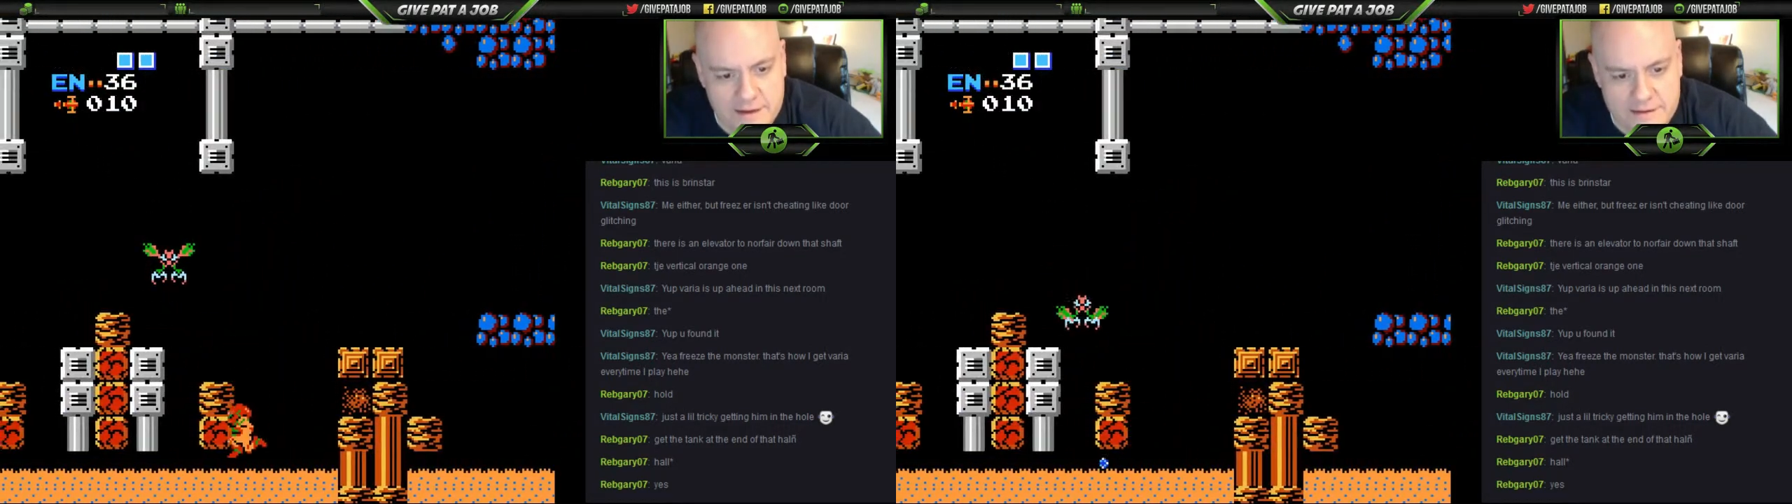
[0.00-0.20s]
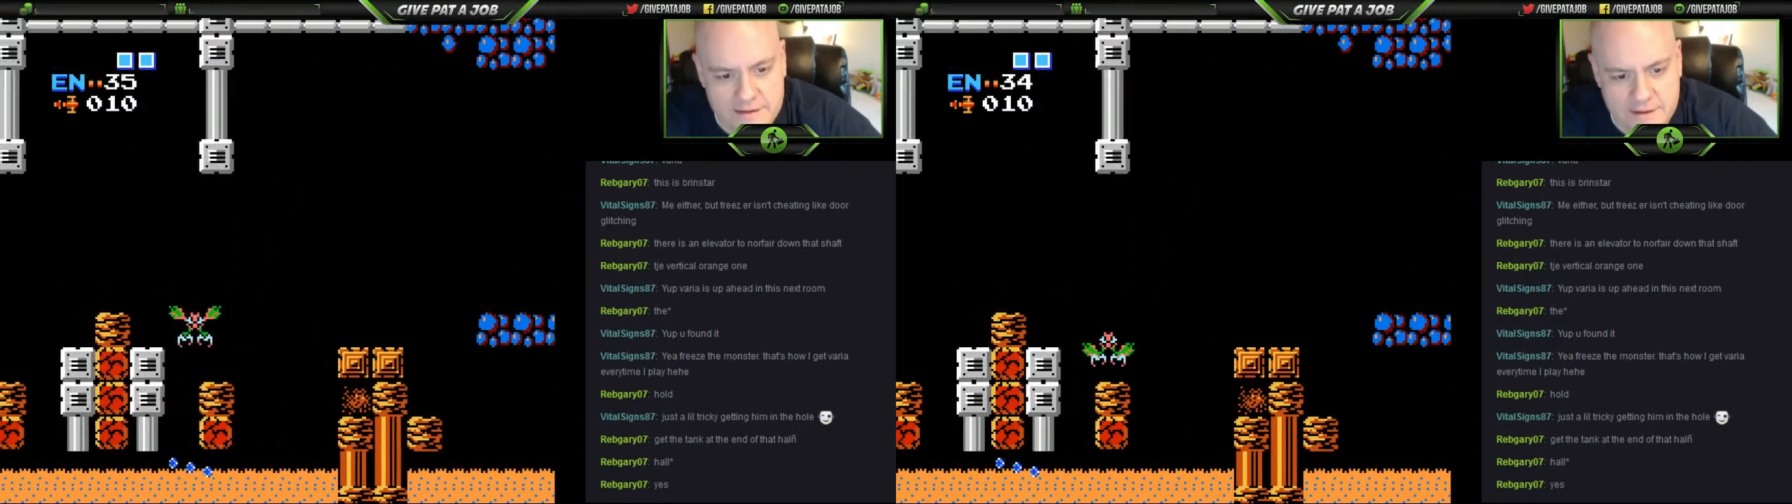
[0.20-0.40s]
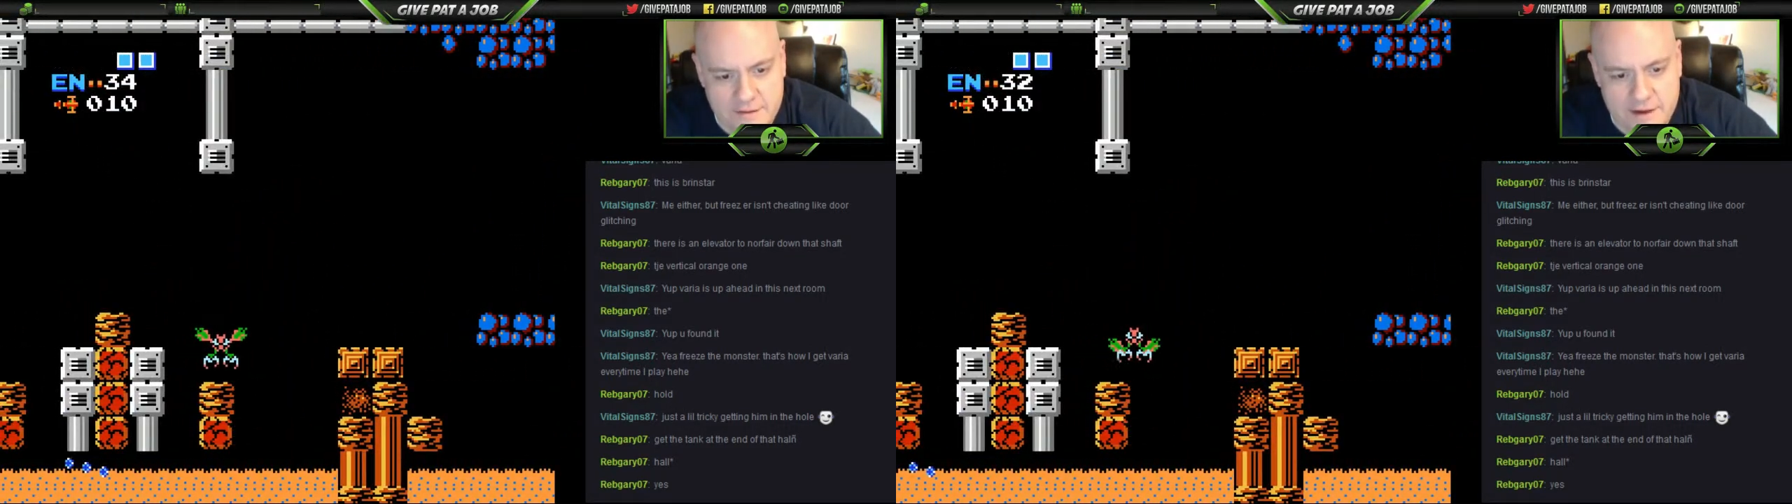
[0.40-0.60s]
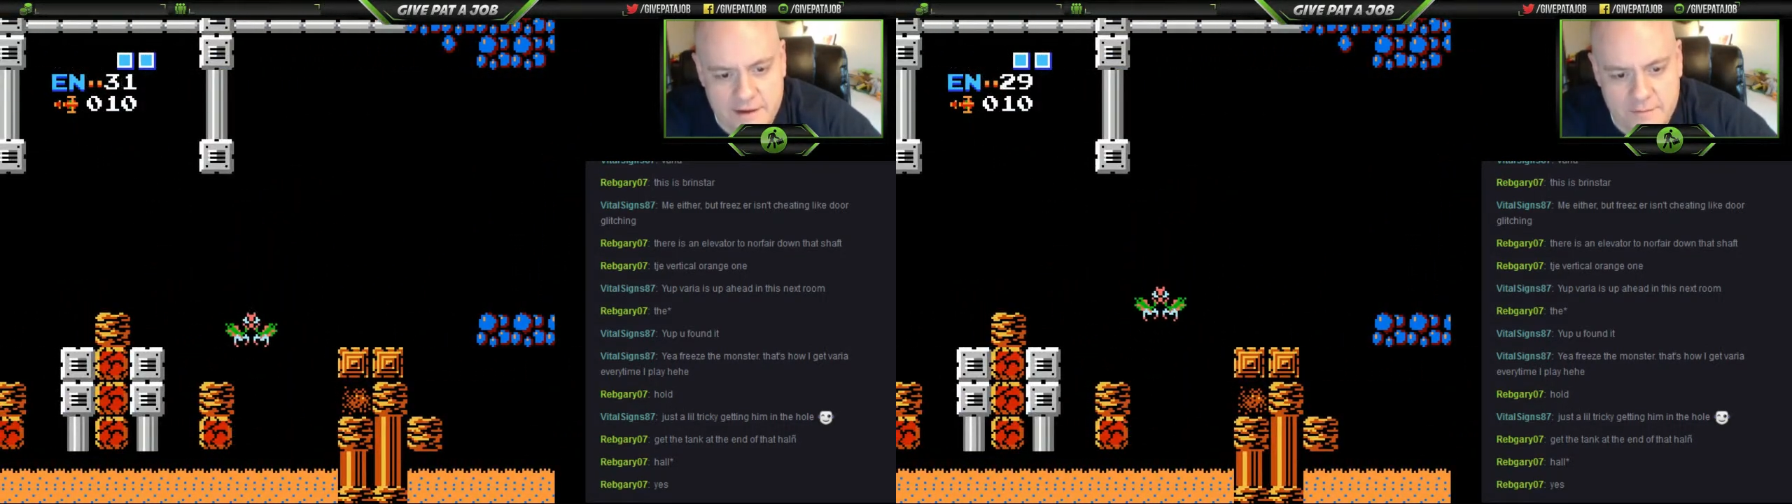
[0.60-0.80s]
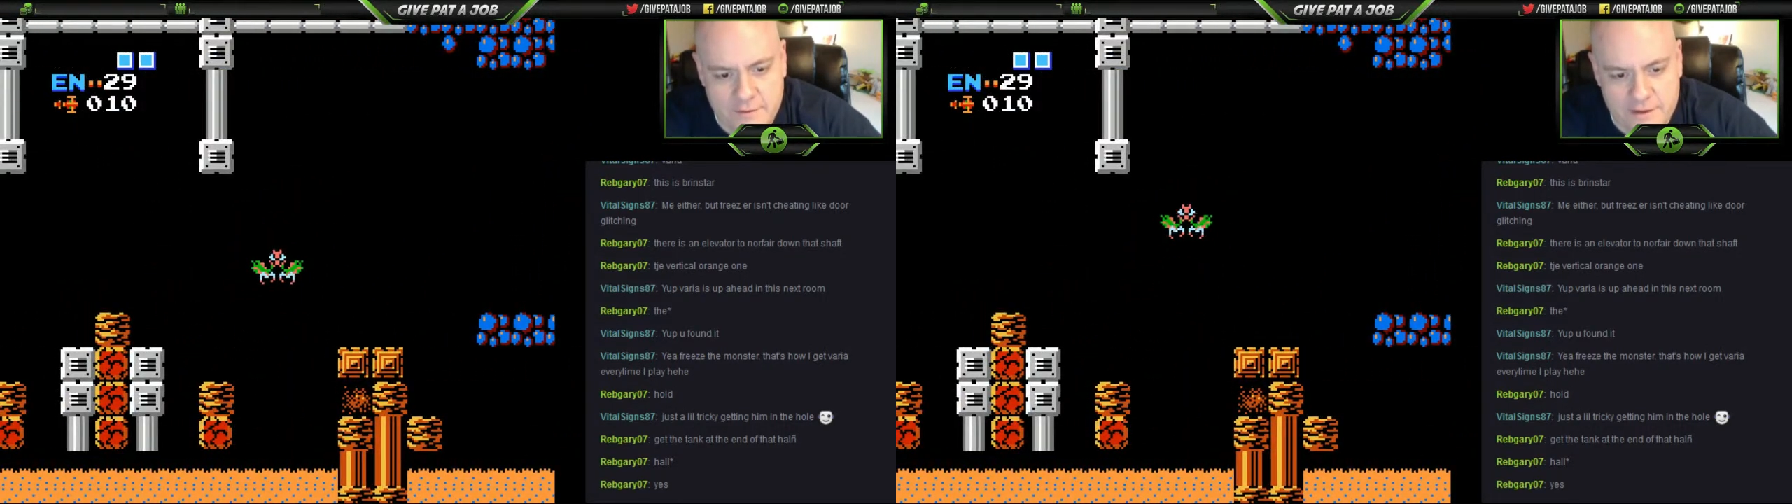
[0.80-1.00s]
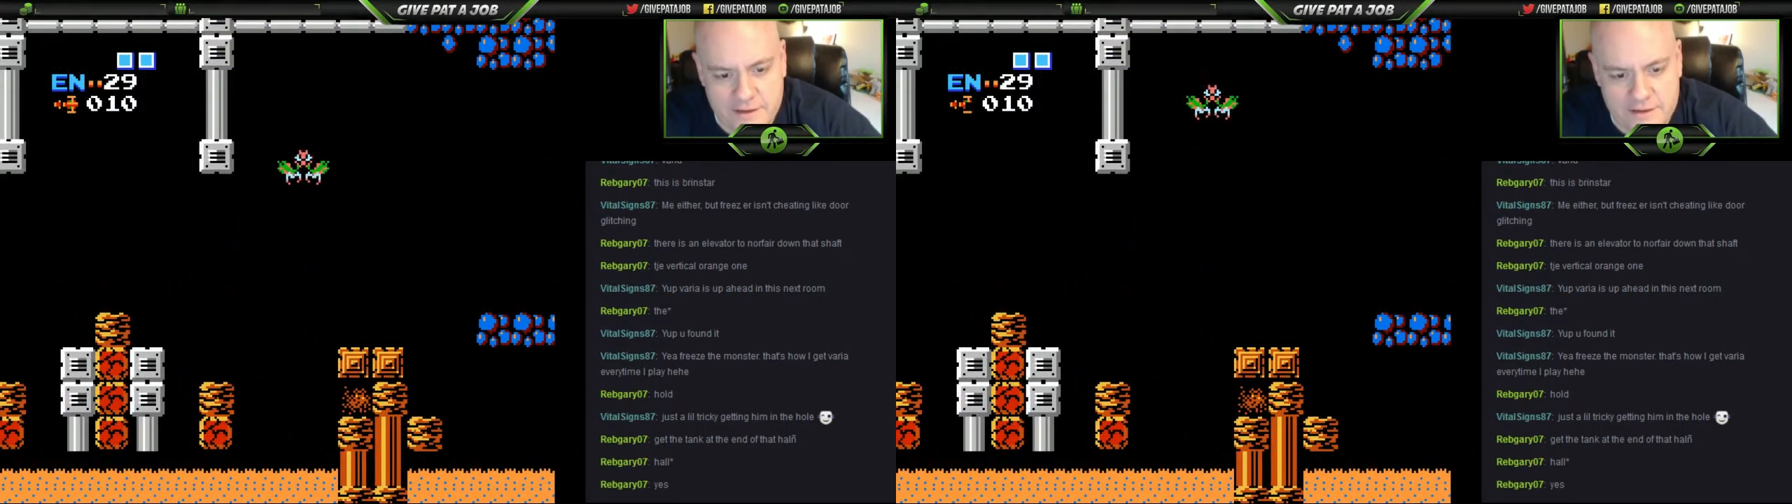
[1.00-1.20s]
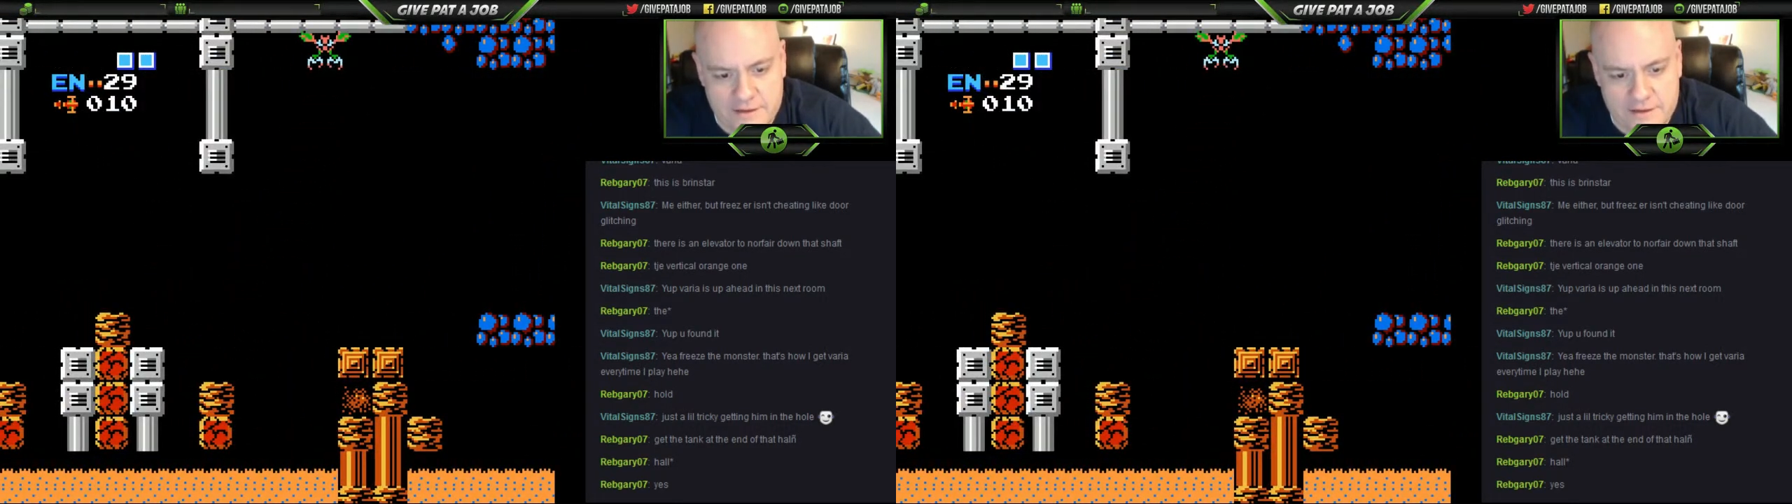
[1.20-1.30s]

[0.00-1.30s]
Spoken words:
So I'm going to